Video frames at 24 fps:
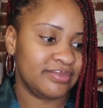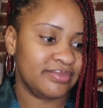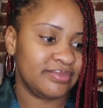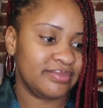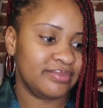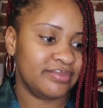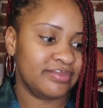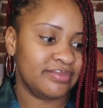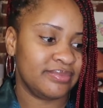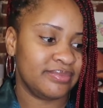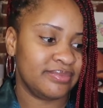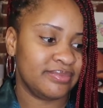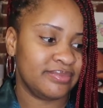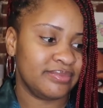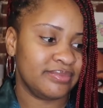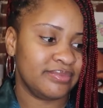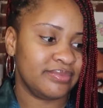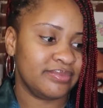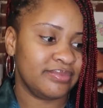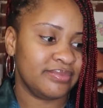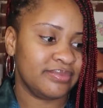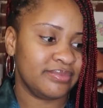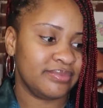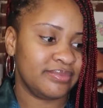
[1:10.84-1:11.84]
The time is
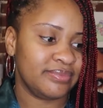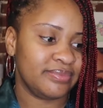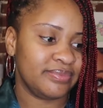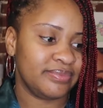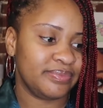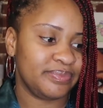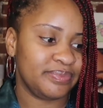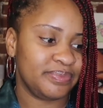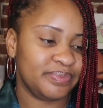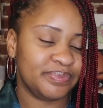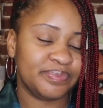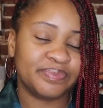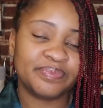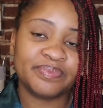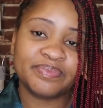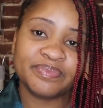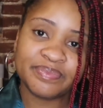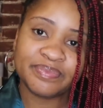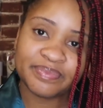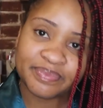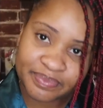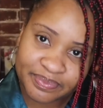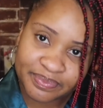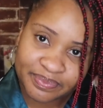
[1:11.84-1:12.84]
six thirty-five p
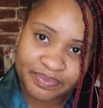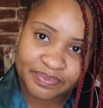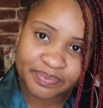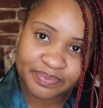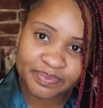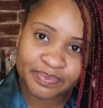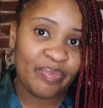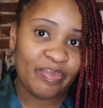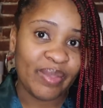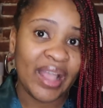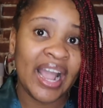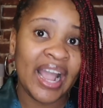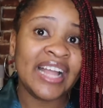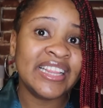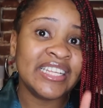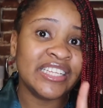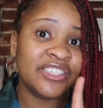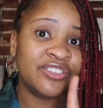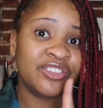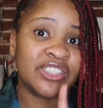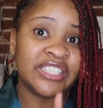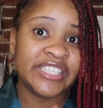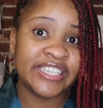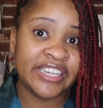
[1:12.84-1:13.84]
m I
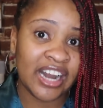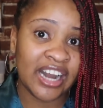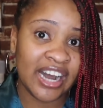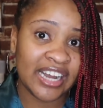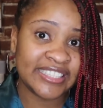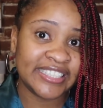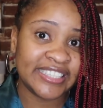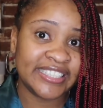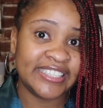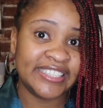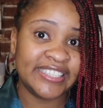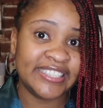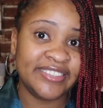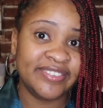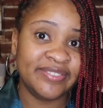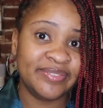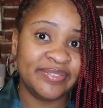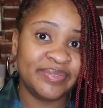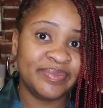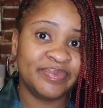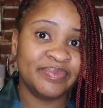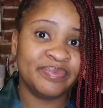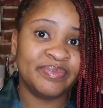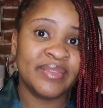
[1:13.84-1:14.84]
literally got in,
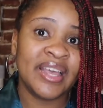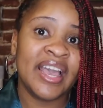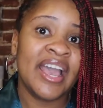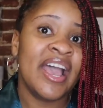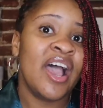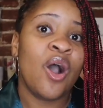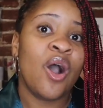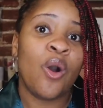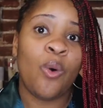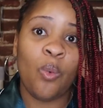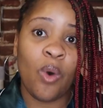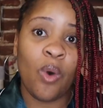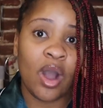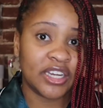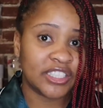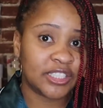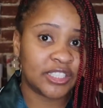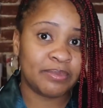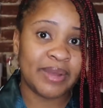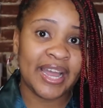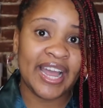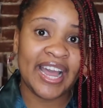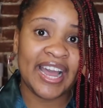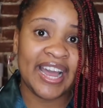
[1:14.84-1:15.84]
washed
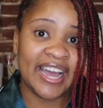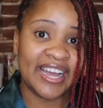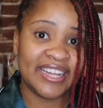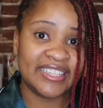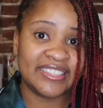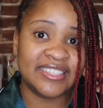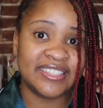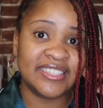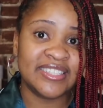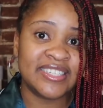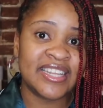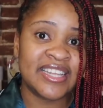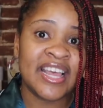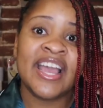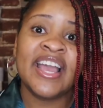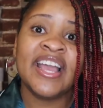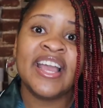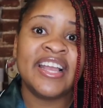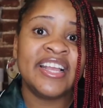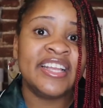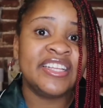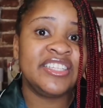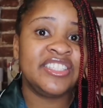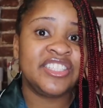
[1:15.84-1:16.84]
my hands,
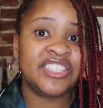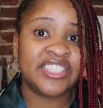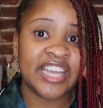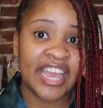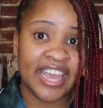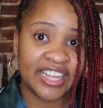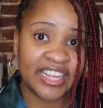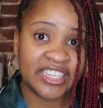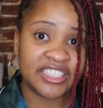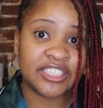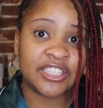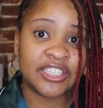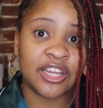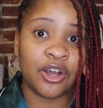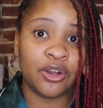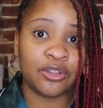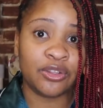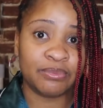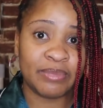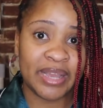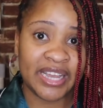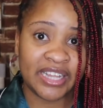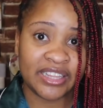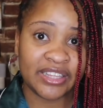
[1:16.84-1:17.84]
changed
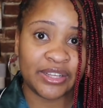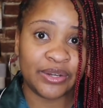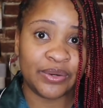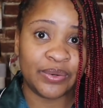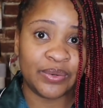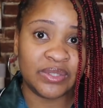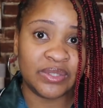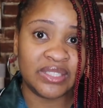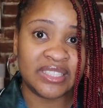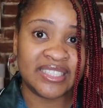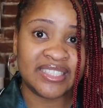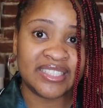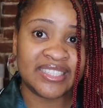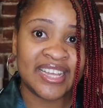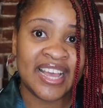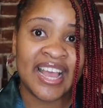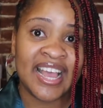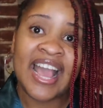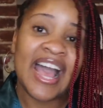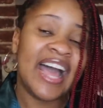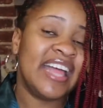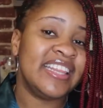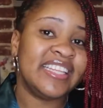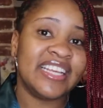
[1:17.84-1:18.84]
out my clothes,
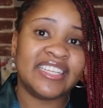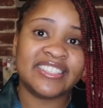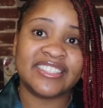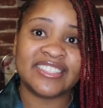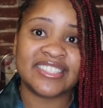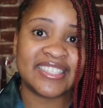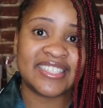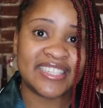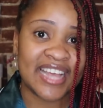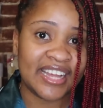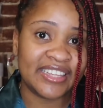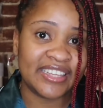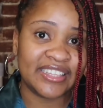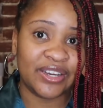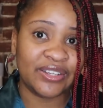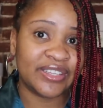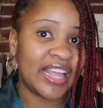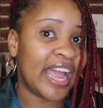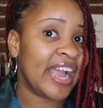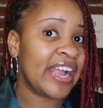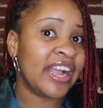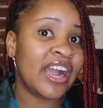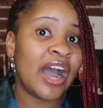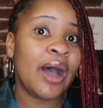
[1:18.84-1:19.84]
and then just sat down.
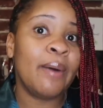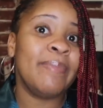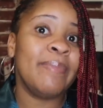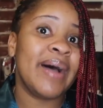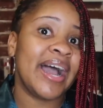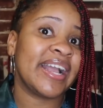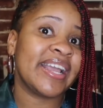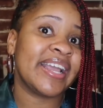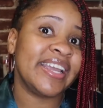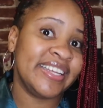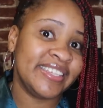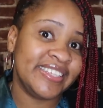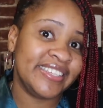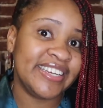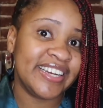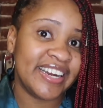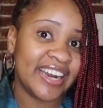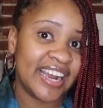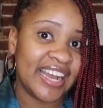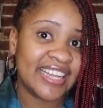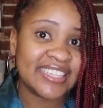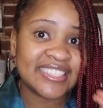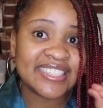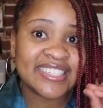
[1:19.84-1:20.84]
I got back in here
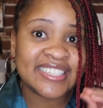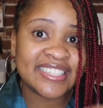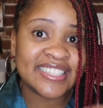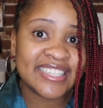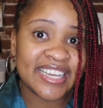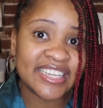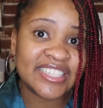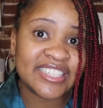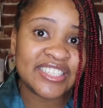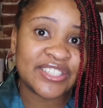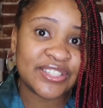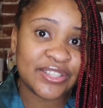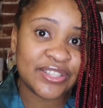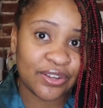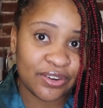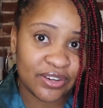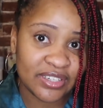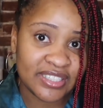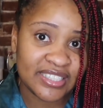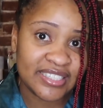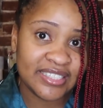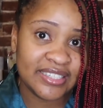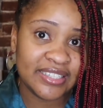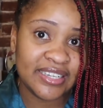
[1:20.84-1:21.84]
at six
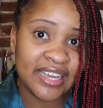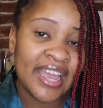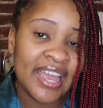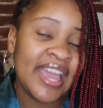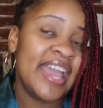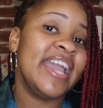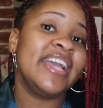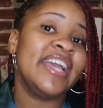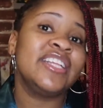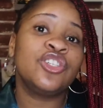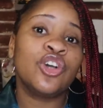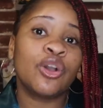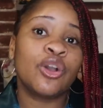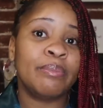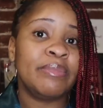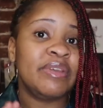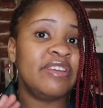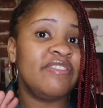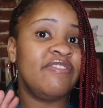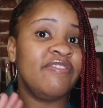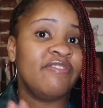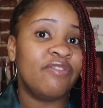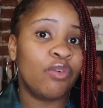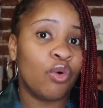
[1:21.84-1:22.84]
thirty. It took
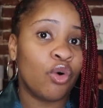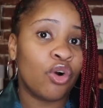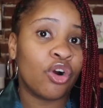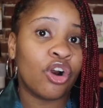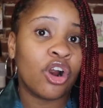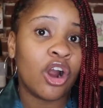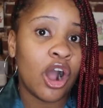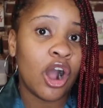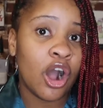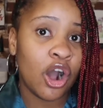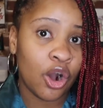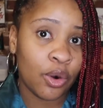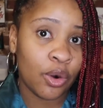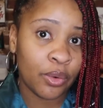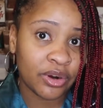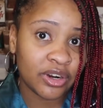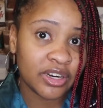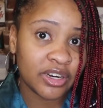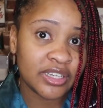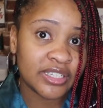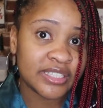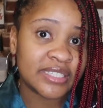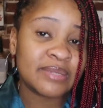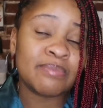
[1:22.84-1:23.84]
me four
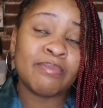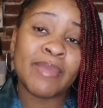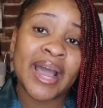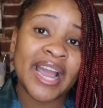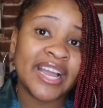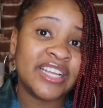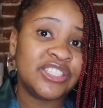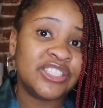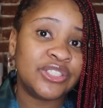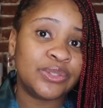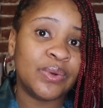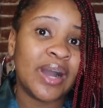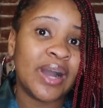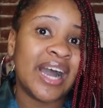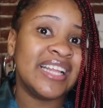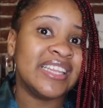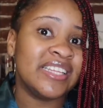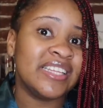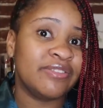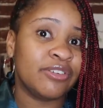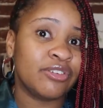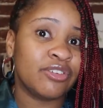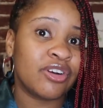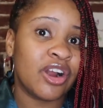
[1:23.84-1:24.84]
hours. Mind you, I
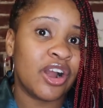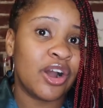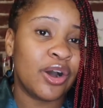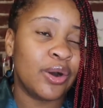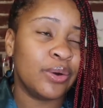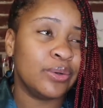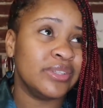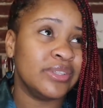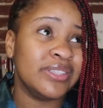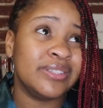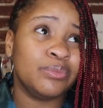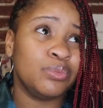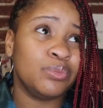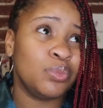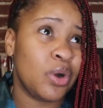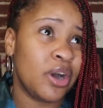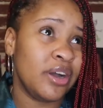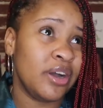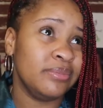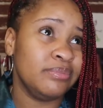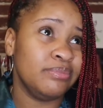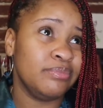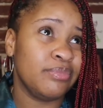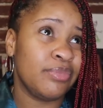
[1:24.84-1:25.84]
live around,
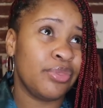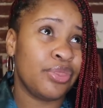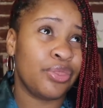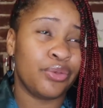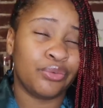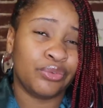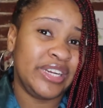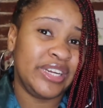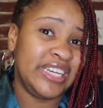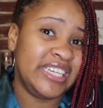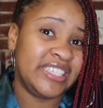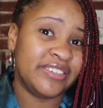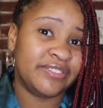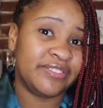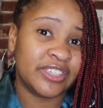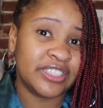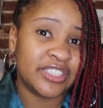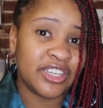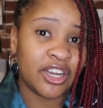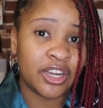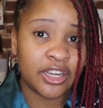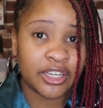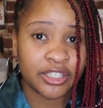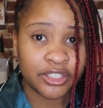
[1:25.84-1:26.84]
what, three different
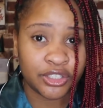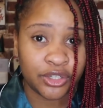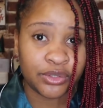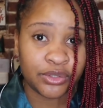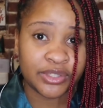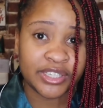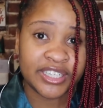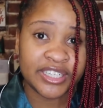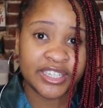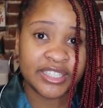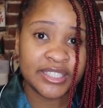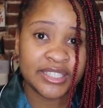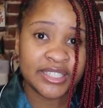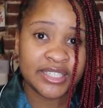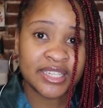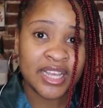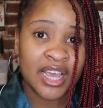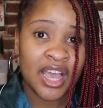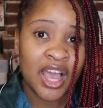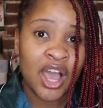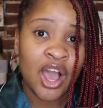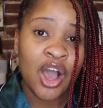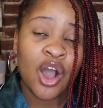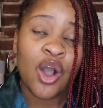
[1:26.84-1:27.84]
Dunkin' Donuts.
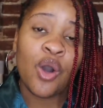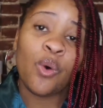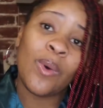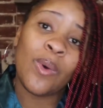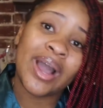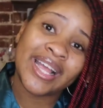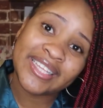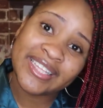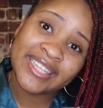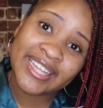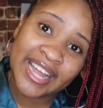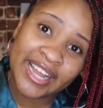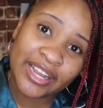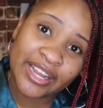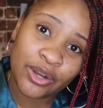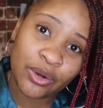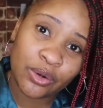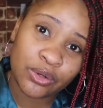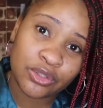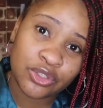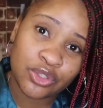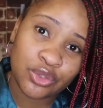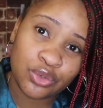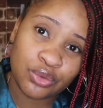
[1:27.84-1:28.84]
Why did I
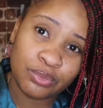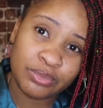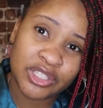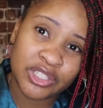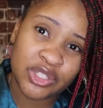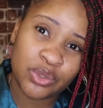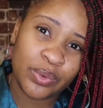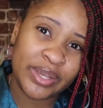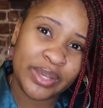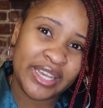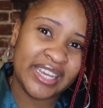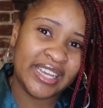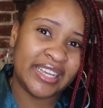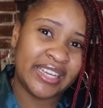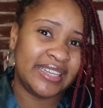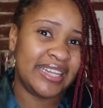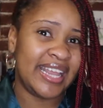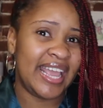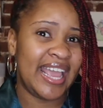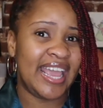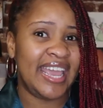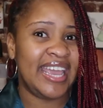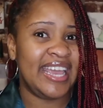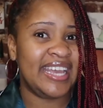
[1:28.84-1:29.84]
go to
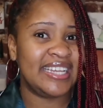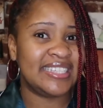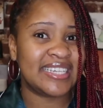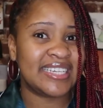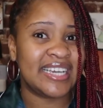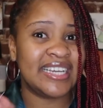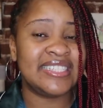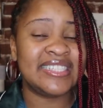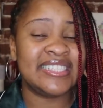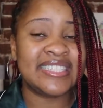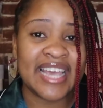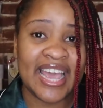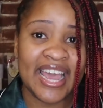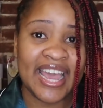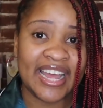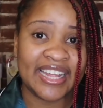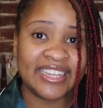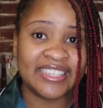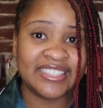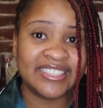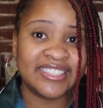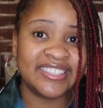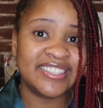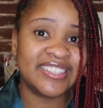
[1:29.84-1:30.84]
between eight and
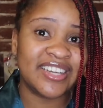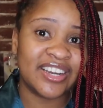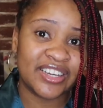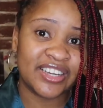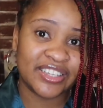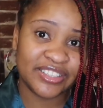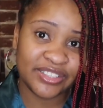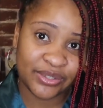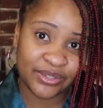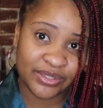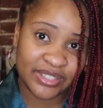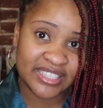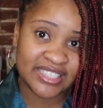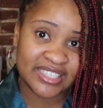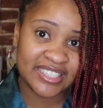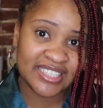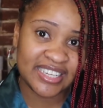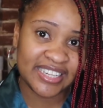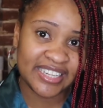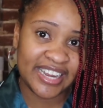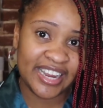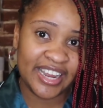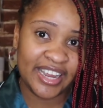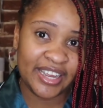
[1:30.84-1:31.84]
ten Dunkin' Donuts
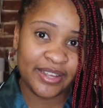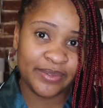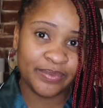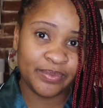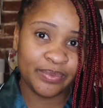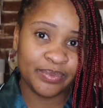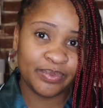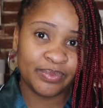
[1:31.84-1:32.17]
today?